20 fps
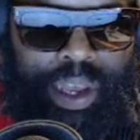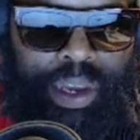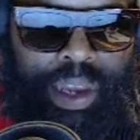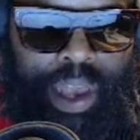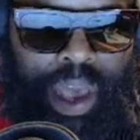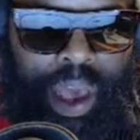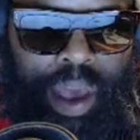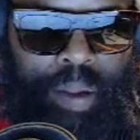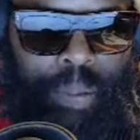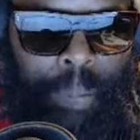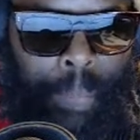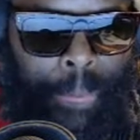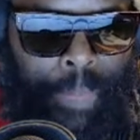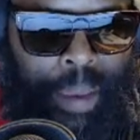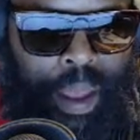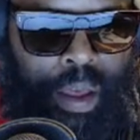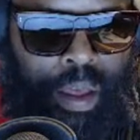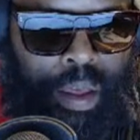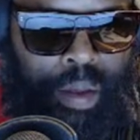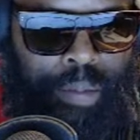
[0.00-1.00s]
like that.
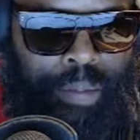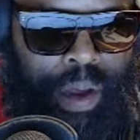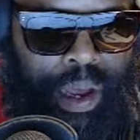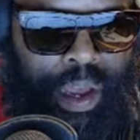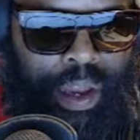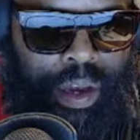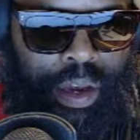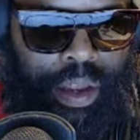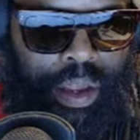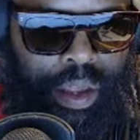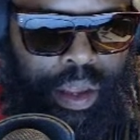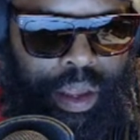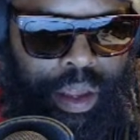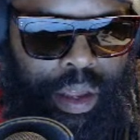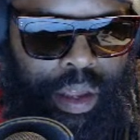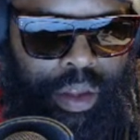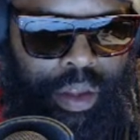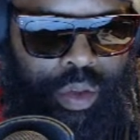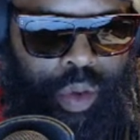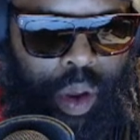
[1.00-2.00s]
But
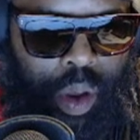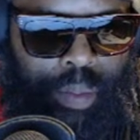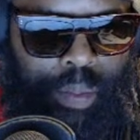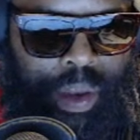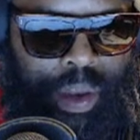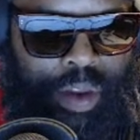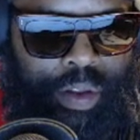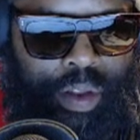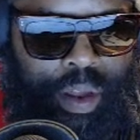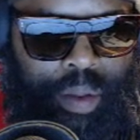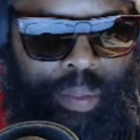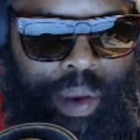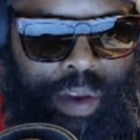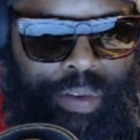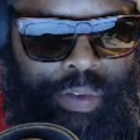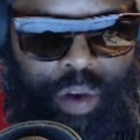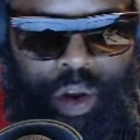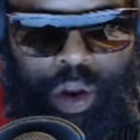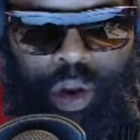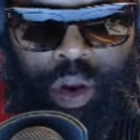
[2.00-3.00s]
so I'm in it
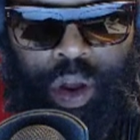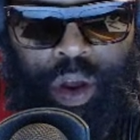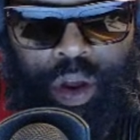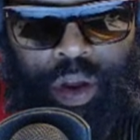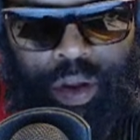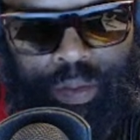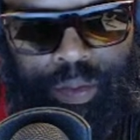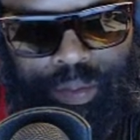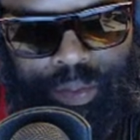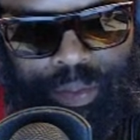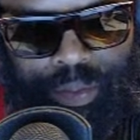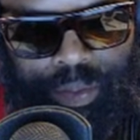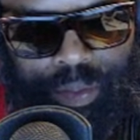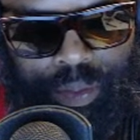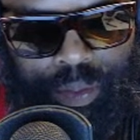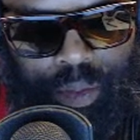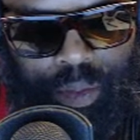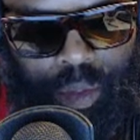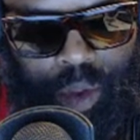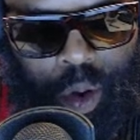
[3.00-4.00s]
for the long
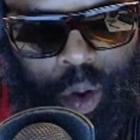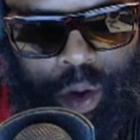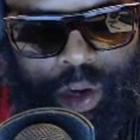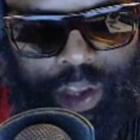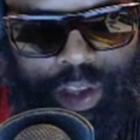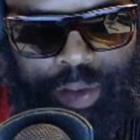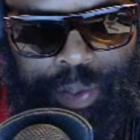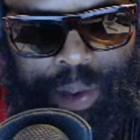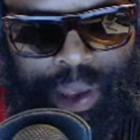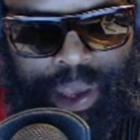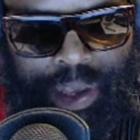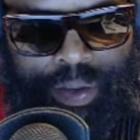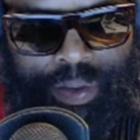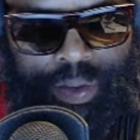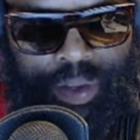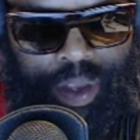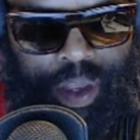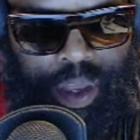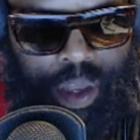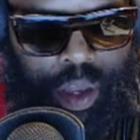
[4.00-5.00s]
on these
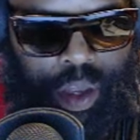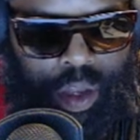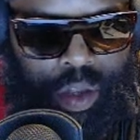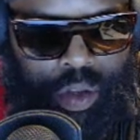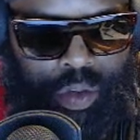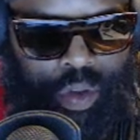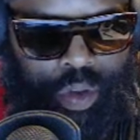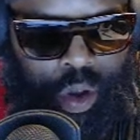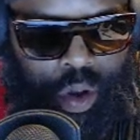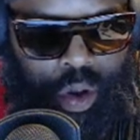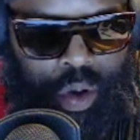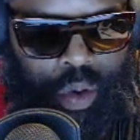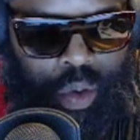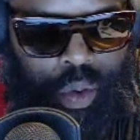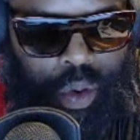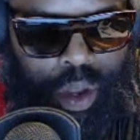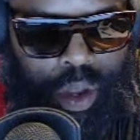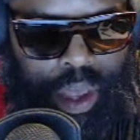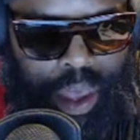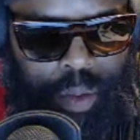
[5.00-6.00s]
picks.
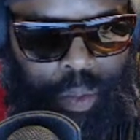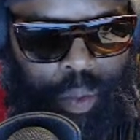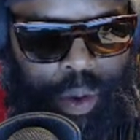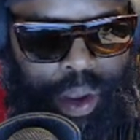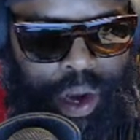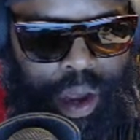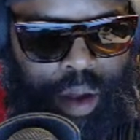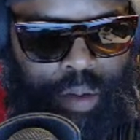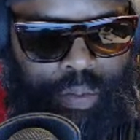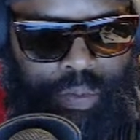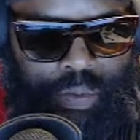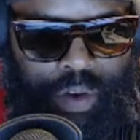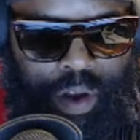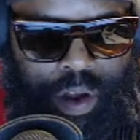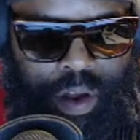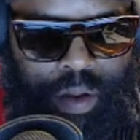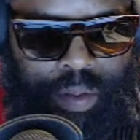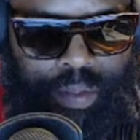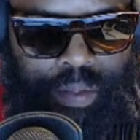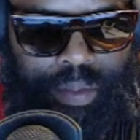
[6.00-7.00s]
So it went up
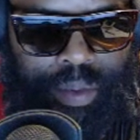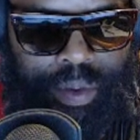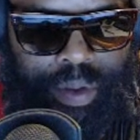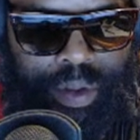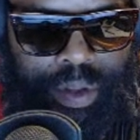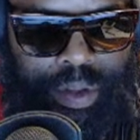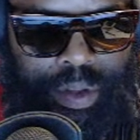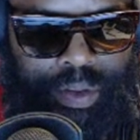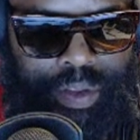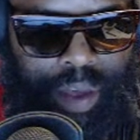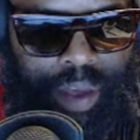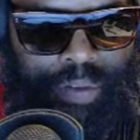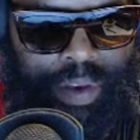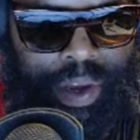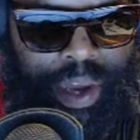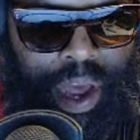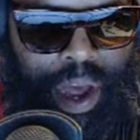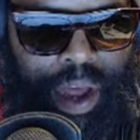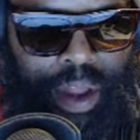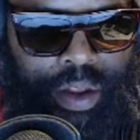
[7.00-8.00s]
from
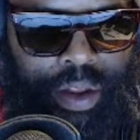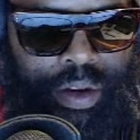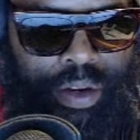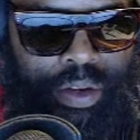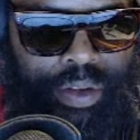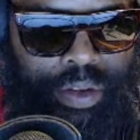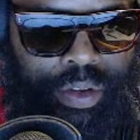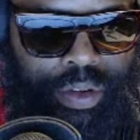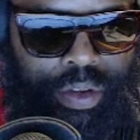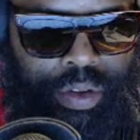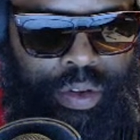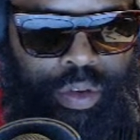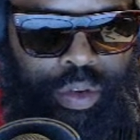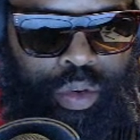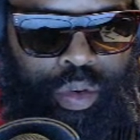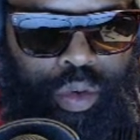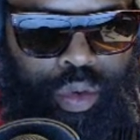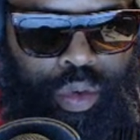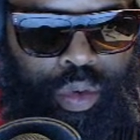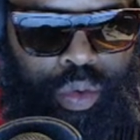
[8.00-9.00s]
$7
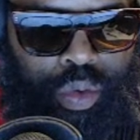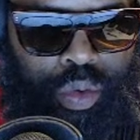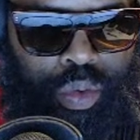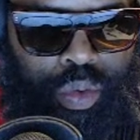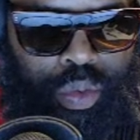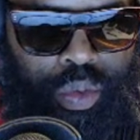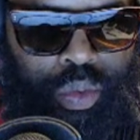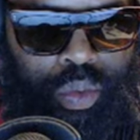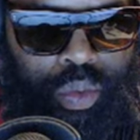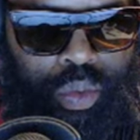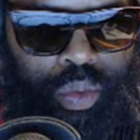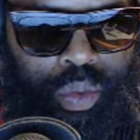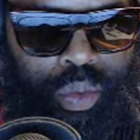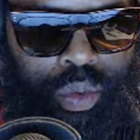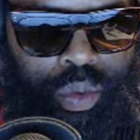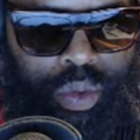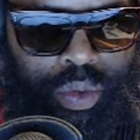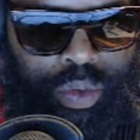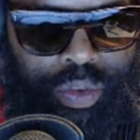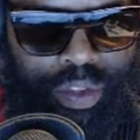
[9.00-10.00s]
to
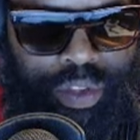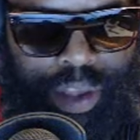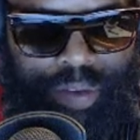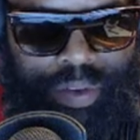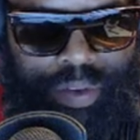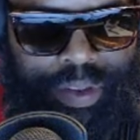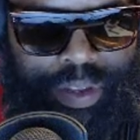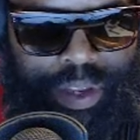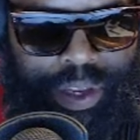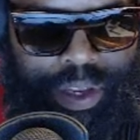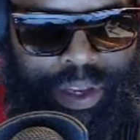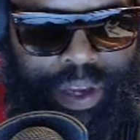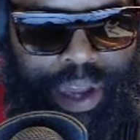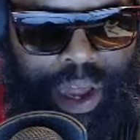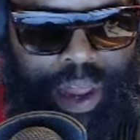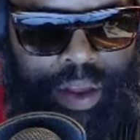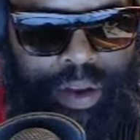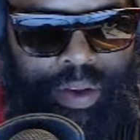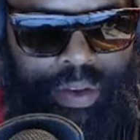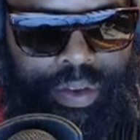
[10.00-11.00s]

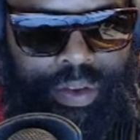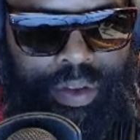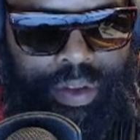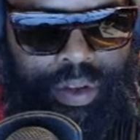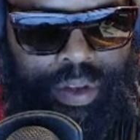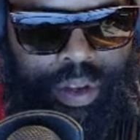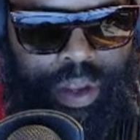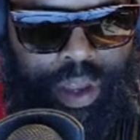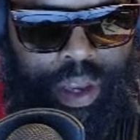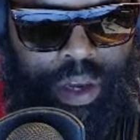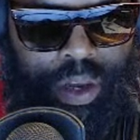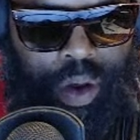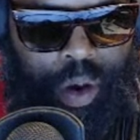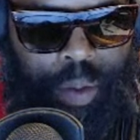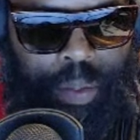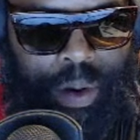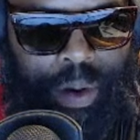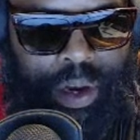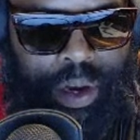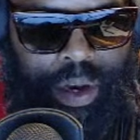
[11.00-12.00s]
$17 at the
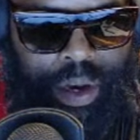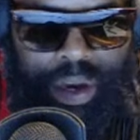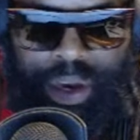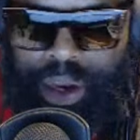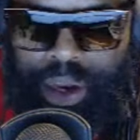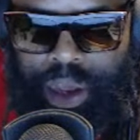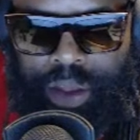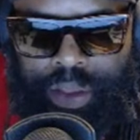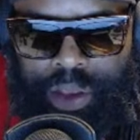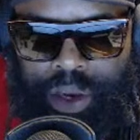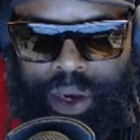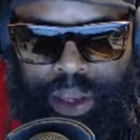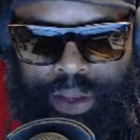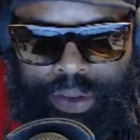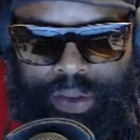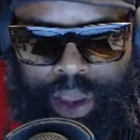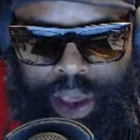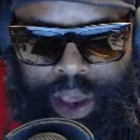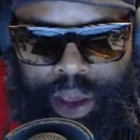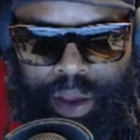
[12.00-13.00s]
opening of the
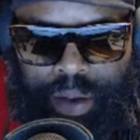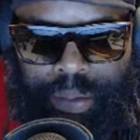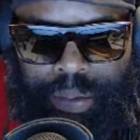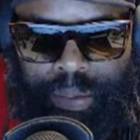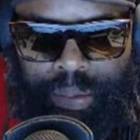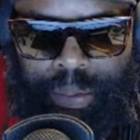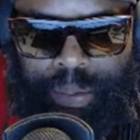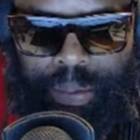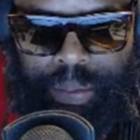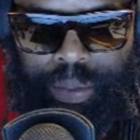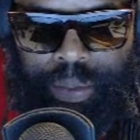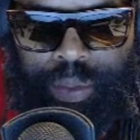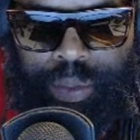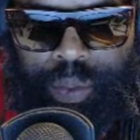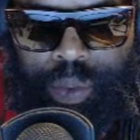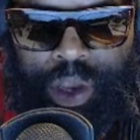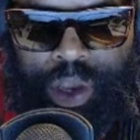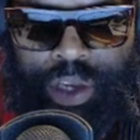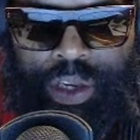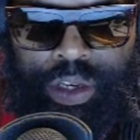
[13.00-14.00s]
next day,
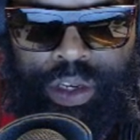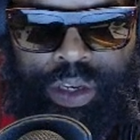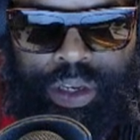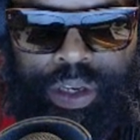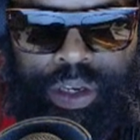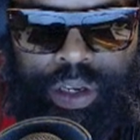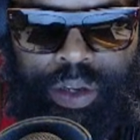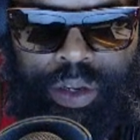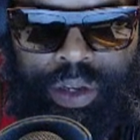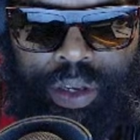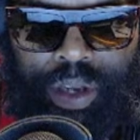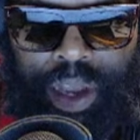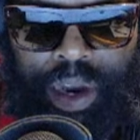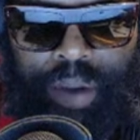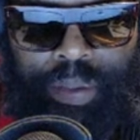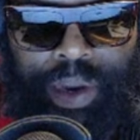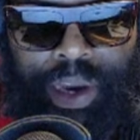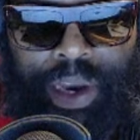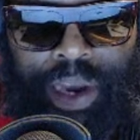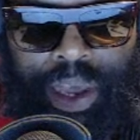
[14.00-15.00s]
which that'd
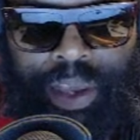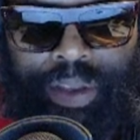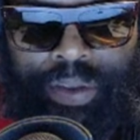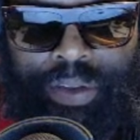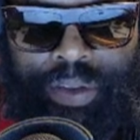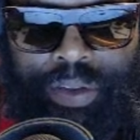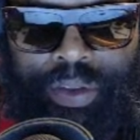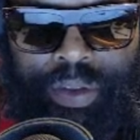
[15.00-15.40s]
have been a